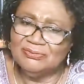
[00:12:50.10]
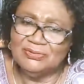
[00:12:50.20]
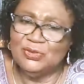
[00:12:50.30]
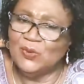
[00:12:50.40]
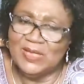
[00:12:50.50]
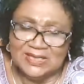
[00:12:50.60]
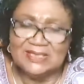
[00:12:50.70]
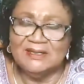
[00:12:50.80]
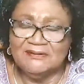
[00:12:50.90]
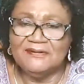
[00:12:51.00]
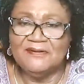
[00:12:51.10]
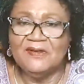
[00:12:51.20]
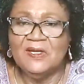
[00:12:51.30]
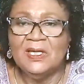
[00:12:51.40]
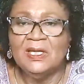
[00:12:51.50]
lower yourself
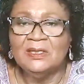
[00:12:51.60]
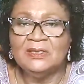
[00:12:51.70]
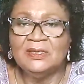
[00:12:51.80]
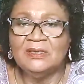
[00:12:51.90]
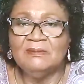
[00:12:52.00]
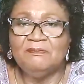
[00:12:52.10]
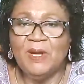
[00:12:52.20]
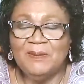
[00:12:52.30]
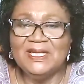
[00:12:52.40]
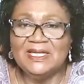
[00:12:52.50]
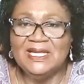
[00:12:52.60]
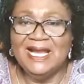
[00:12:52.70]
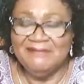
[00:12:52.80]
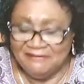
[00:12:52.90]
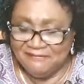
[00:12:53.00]
to publicly
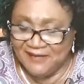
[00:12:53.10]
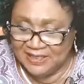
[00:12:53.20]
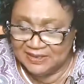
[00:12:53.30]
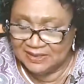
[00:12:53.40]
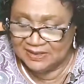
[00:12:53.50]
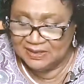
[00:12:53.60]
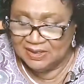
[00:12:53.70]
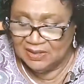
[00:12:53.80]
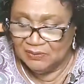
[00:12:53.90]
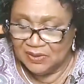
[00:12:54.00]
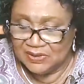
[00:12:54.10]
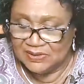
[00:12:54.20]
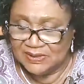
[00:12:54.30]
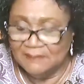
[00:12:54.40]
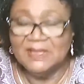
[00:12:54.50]
have a fight with
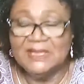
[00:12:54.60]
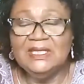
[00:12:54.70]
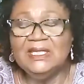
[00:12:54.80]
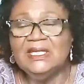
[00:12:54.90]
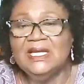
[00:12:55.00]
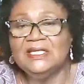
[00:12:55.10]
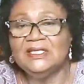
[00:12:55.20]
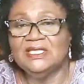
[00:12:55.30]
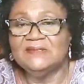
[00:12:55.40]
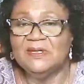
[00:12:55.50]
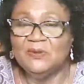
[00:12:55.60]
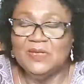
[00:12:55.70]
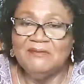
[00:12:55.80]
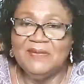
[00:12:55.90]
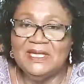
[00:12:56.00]
somebody that your husband would
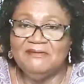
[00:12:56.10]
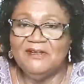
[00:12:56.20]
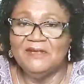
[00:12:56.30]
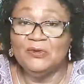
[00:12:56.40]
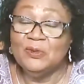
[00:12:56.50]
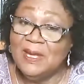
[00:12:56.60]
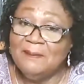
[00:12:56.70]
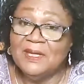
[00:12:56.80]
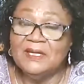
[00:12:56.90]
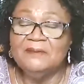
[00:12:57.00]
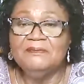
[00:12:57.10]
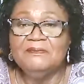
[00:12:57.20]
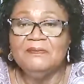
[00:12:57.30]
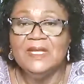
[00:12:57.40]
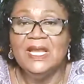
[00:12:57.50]
have been involved in. Remember,
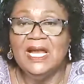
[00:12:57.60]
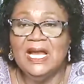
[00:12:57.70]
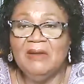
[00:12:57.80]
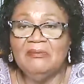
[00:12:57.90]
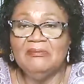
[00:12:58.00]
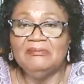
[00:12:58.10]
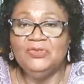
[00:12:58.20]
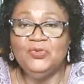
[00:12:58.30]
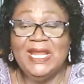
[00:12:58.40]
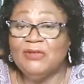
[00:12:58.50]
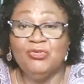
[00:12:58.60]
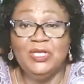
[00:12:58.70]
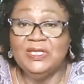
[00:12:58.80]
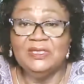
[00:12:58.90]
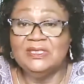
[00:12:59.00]
um, you will
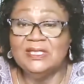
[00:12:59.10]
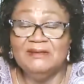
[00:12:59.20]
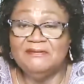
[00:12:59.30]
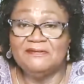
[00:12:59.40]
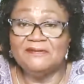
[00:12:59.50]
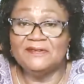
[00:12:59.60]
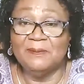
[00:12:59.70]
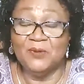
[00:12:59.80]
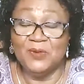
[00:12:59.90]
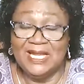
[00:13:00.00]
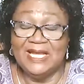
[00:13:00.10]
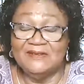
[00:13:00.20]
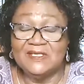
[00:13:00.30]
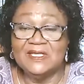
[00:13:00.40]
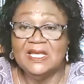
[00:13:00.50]
agreed to live separate
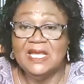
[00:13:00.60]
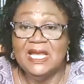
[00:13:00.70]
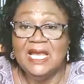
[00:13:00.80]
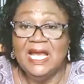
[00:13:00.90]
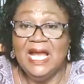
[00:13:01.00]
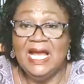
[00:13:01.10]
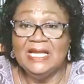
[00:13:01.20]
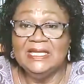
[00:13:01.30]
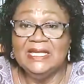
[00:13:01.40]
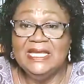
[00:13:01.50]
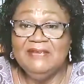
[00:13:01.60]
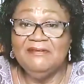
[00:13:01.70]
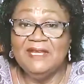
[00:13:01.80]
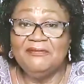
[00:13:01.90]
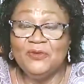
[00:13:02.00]
lives. And even
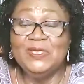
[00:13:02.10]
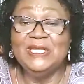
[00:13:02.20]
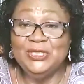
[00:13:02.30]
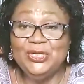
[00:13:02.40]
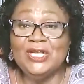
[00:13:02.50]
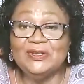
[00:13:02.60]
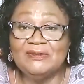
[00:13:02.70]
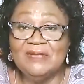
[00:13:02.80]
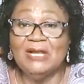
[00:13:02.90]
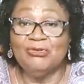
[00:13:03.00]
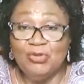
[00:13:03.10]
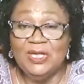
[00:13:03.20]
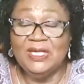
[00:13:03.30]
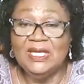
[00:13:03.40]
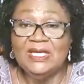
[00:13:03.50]
if you did not
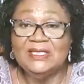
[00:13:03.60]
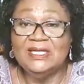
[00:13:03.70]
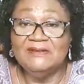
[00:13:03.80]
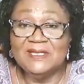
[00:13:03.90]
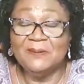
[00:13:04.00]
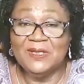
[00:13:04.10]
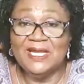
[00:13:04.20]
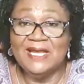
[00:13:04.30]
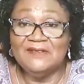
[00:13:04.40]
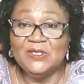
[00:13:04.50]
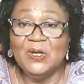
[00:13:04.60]
agree to live separate lives, your